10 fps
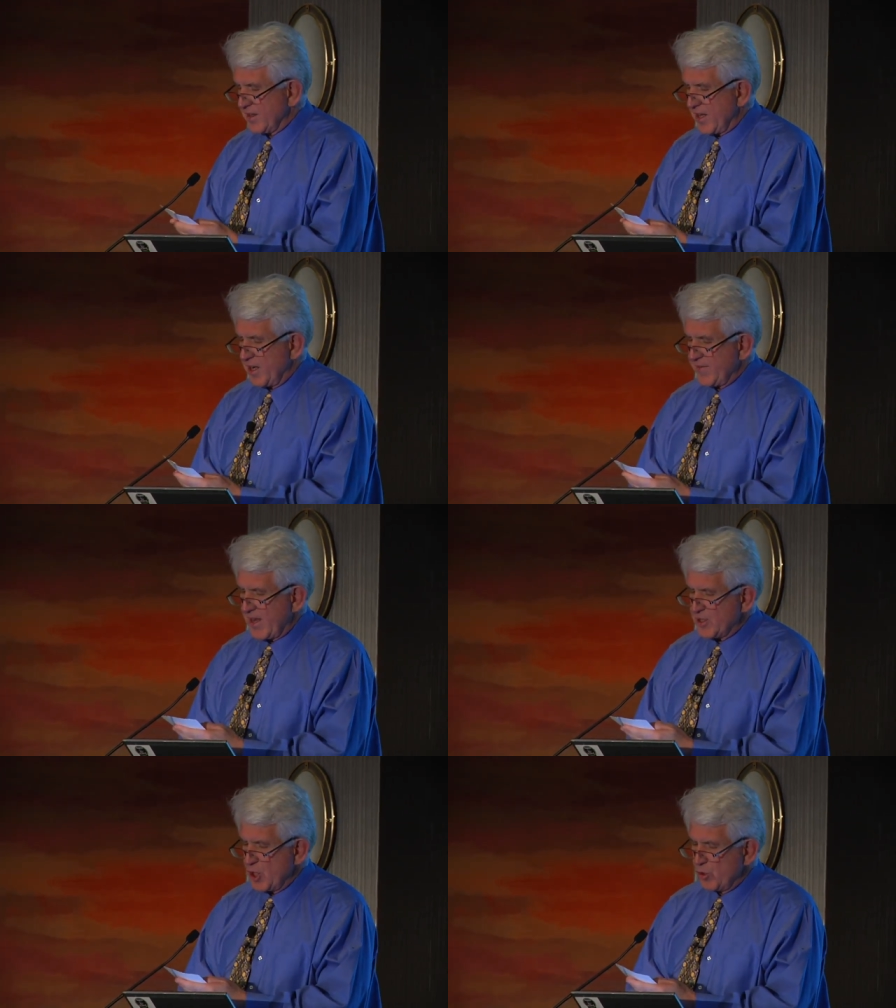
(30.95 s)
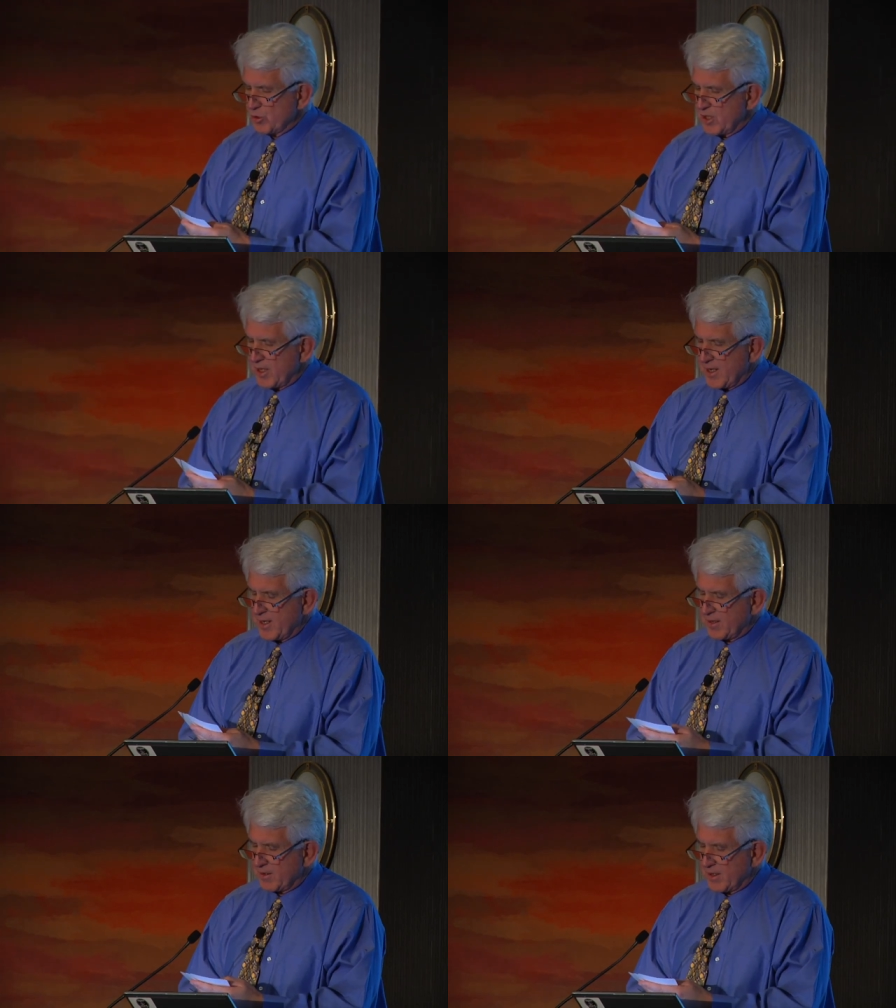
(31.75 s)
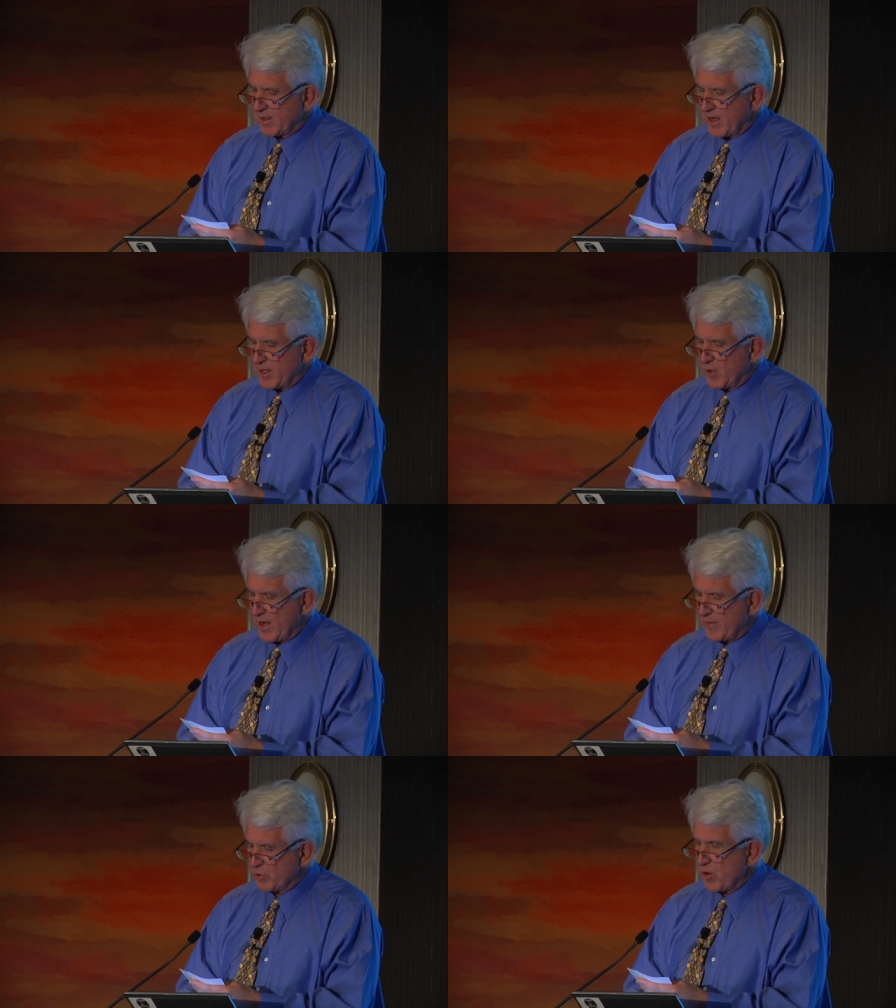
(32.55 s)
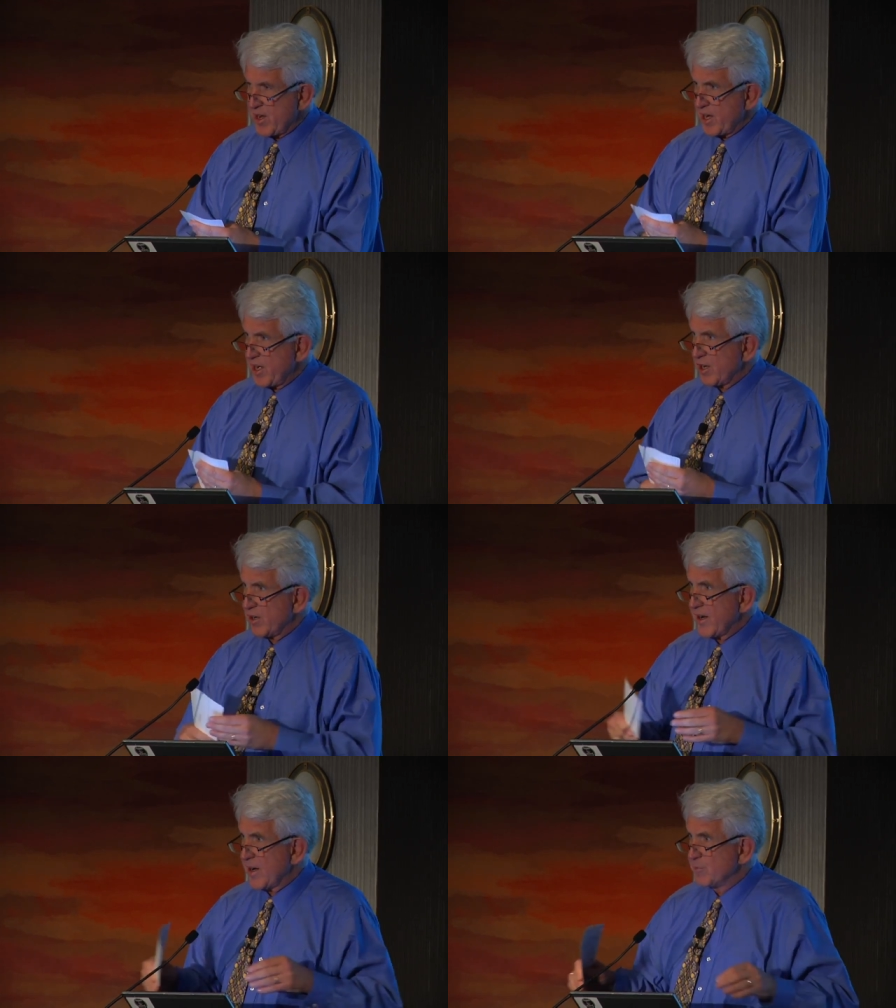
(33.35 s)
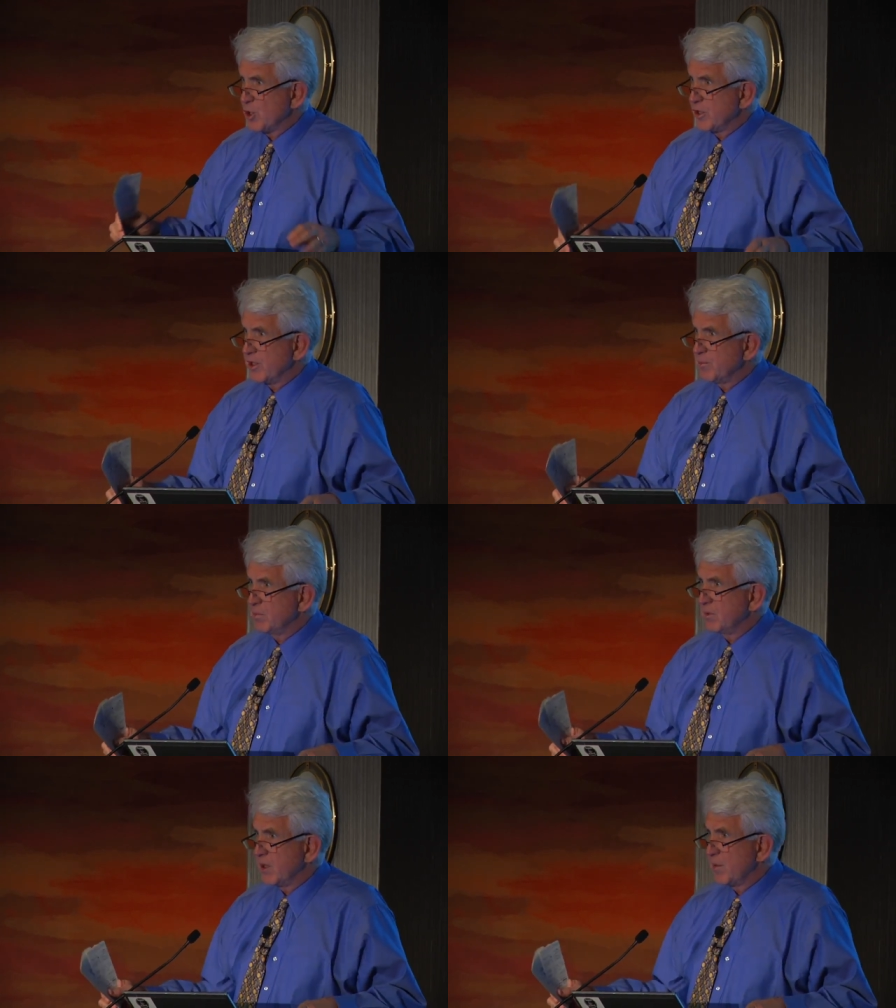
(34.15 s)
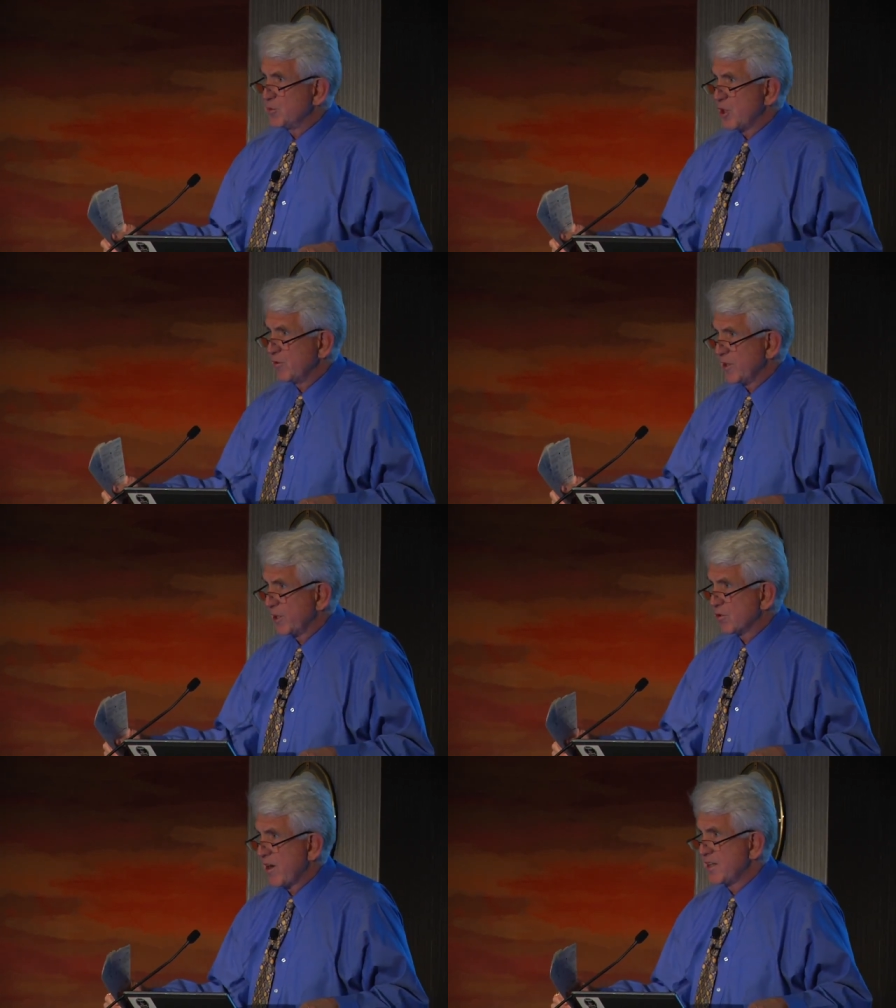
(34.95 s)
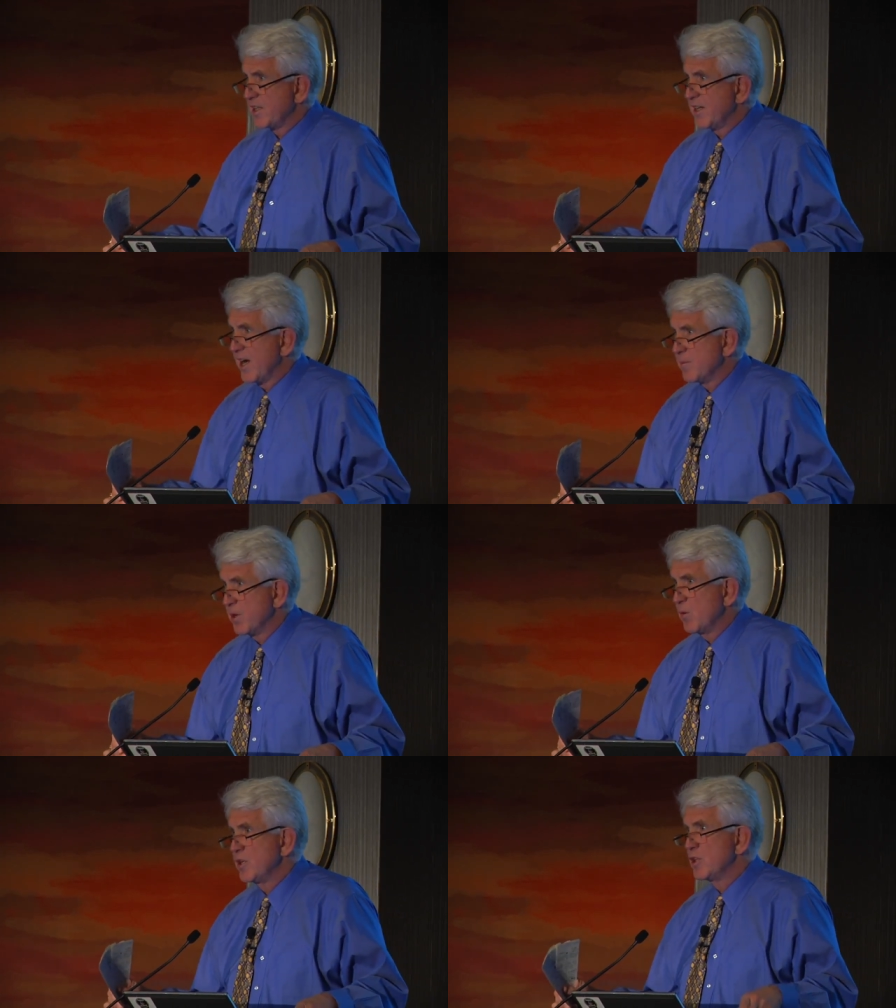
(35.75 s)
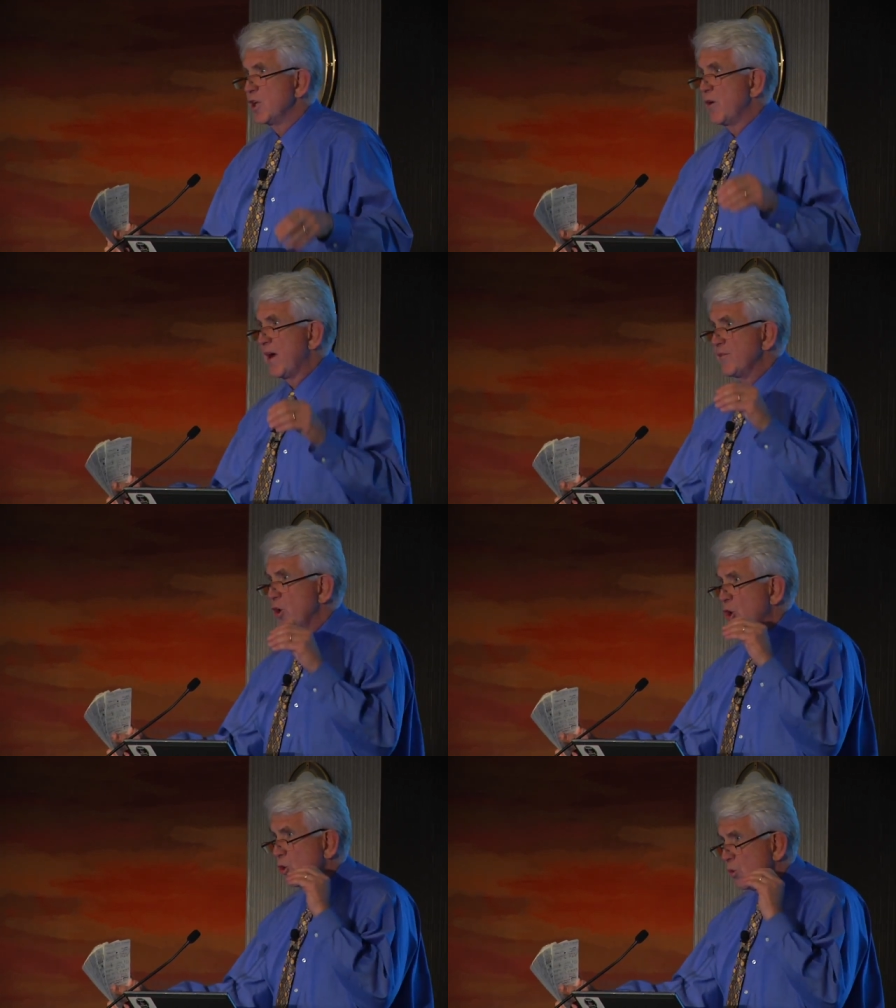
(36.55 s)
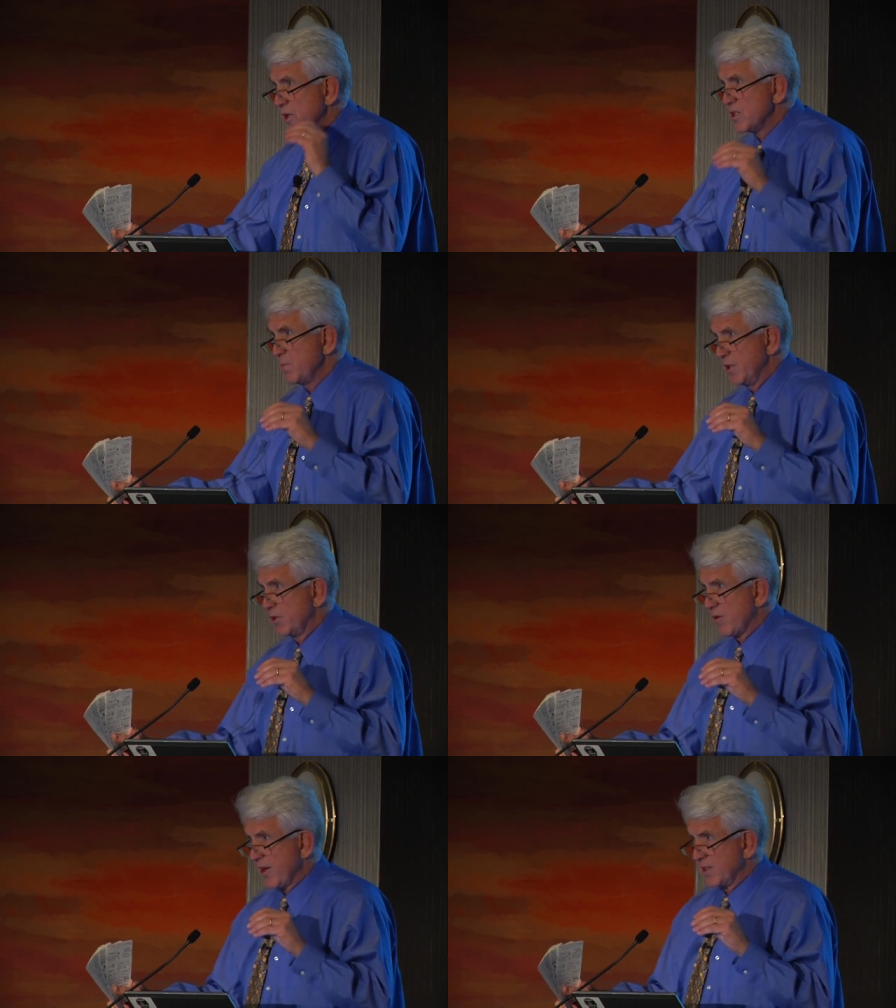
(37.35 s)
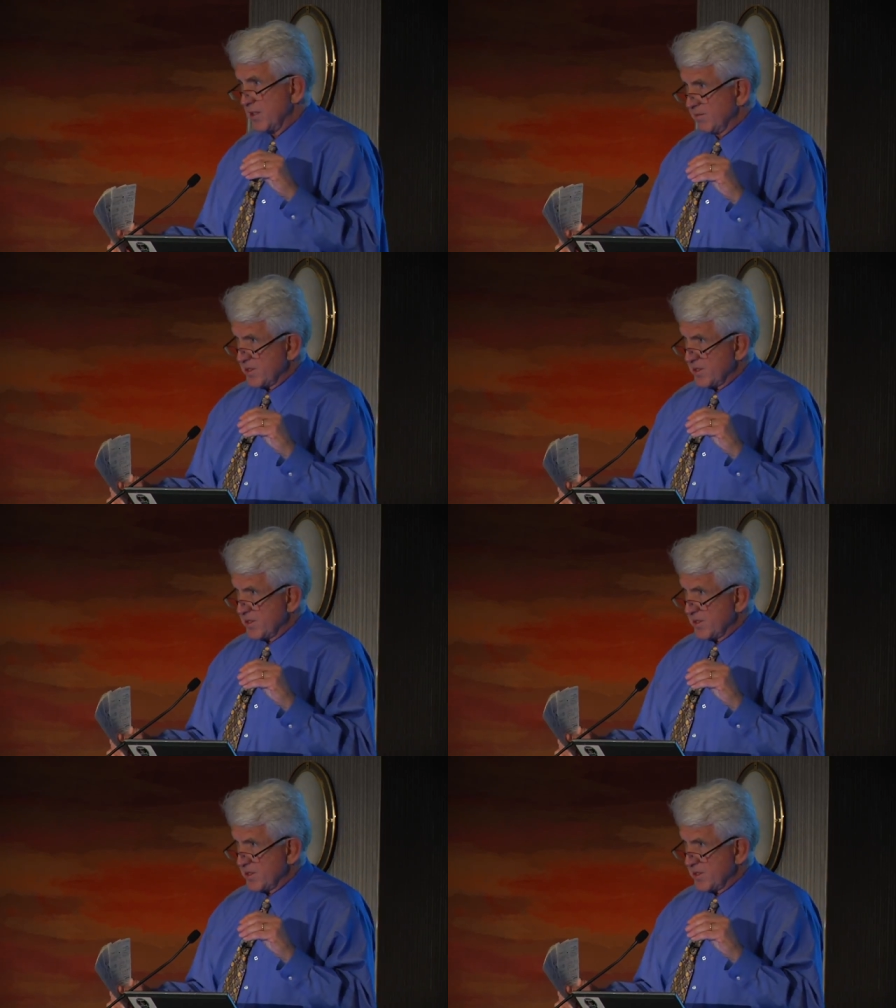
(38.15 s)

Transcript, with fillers: And on that note, uh, I know I have gray hair and I'm going to, you know, I'm generally a cranky guy, but I want you to know I've always been cranky.